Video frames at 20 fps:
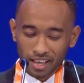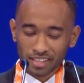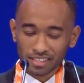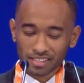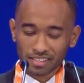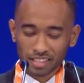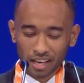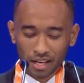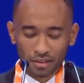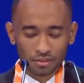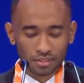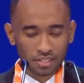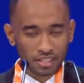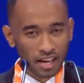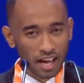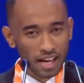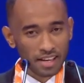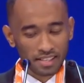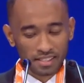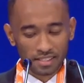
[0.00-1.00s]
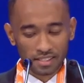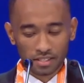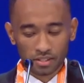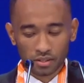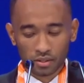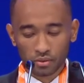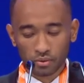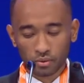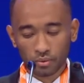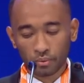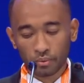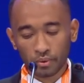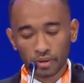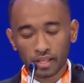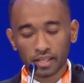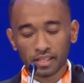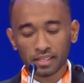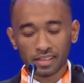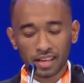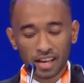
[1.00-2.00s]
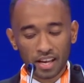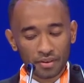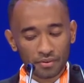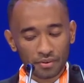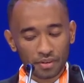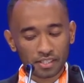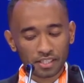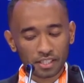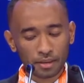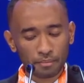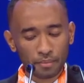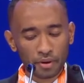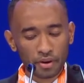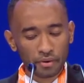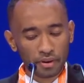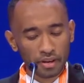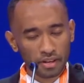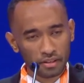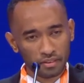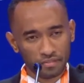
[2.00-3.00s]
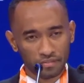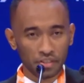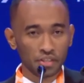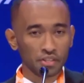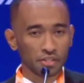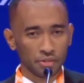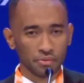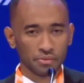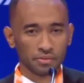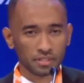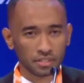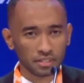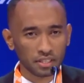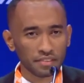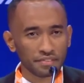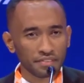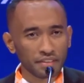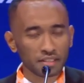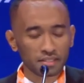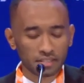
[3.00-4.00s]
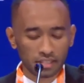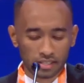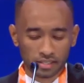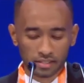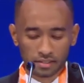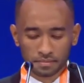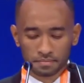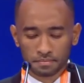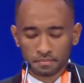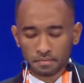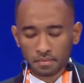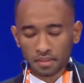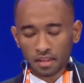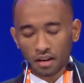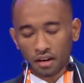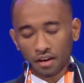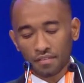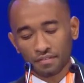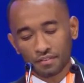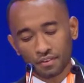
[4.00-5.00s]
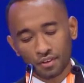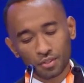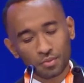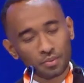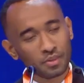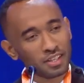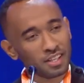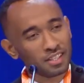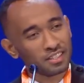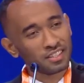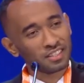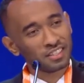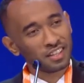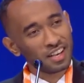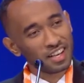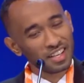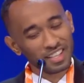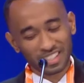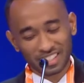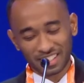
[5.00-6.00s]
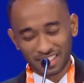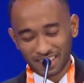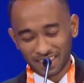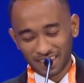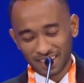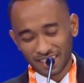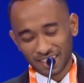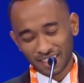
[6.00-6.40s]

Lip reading: and sound guidance will address the myriad of issues that affect us. Of course, we can't deny